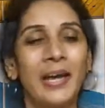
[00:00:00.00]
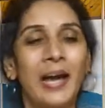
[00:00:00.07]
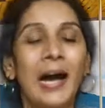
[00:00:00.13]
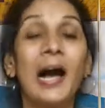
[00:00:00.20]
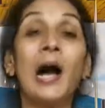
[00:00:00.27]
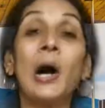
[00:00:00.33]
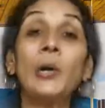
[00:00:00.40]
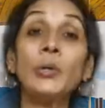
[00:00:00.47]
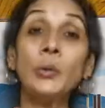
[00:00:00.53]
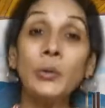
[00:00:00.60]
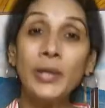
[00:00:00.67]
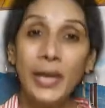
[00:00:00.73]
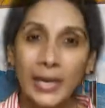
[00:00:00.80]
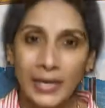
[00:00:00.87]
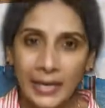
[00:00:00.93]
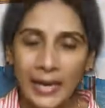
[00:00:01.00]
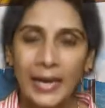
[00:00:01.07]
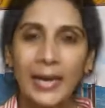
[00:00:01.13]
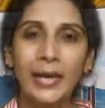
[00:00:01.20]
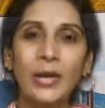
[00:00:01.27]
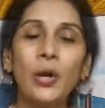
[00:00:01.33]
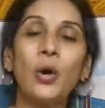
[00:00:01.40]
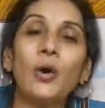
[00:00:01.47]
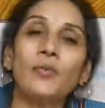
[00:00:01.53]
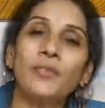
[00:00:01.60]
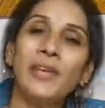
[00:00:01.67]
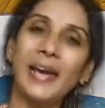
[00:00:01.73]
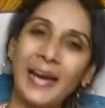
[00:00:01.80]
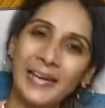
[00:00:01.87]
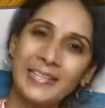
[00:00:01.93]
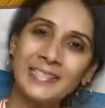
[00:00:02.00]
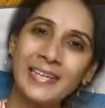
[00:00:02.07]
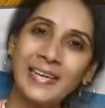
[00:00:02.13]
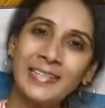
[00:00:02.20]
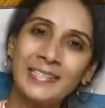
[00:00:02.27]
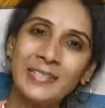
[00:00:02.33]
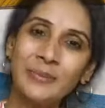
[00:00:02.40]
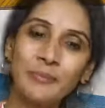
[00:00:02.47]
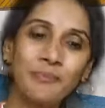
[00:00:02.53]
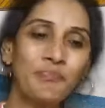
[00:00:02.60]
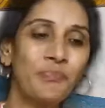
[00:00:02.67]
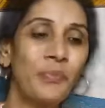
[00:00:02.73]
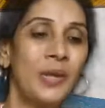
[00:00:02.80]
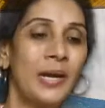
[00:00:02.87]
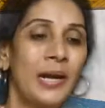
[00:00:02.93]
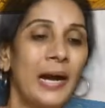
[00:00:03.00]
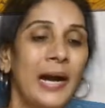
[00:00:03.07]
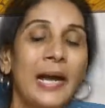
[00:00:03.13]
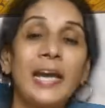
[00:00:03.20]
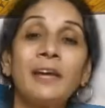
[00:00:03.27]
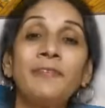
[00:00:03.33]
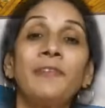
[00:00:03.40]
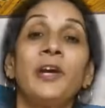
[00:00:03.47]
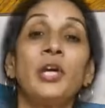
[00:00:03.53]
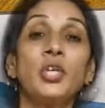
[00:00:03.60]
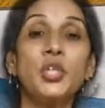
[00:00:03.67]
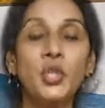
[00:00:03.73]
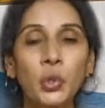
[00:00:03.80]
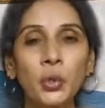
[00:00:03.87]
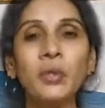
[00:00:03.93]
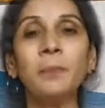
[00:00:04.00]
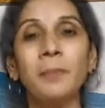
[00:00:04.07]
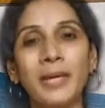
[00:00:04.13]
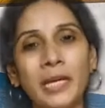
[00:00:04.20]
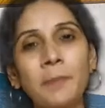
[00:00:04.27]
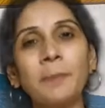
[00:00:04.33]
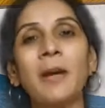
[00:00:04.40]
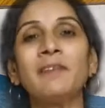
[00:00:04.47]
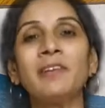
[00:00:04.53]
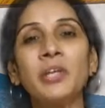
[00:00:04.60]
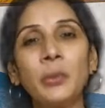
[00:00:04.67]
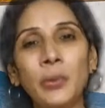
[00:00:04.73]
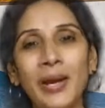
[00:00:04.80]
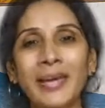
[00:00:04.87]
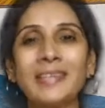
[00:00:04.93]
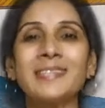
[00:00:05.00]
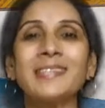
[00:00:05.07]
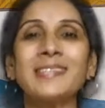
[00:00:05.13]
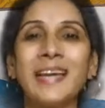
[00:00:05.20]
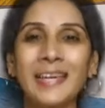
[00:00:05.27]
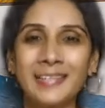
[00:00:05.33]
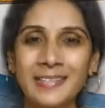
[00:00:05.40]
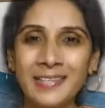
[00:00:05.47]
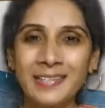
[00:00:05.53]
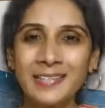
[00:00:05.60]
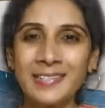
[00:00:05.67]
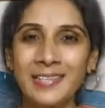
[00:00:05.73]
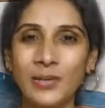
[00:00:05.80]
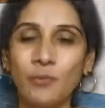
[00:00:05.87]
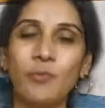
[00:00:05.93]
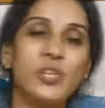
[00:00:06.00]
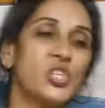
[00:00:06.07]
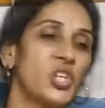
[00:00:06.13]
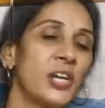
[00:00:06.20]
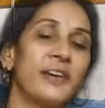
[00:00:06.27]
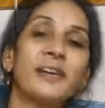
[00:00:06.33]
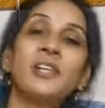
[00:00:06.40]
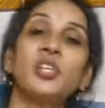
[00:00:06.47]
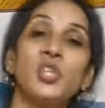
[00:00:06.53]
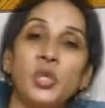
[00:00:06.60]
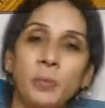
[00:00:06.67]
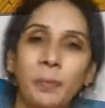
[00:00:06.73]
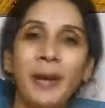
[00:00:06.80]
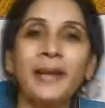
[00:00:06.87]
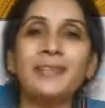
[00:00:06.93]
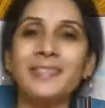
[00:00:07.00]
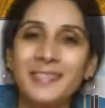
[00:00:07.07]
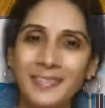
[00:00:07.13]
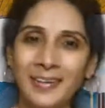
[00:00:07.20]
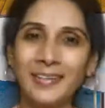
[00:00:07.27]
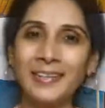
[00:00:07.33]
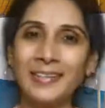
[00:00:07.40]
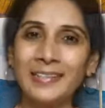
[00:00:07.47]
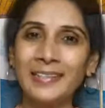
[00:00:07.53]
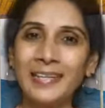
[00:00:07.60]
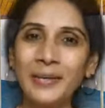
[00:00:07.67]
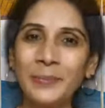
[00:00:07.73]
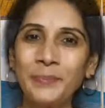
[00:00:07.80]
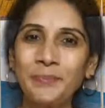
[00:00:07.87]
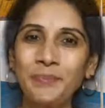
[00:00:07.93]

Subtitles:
how to take care of the eyesight. I have shown many power yoga exercises which children should practice regularly.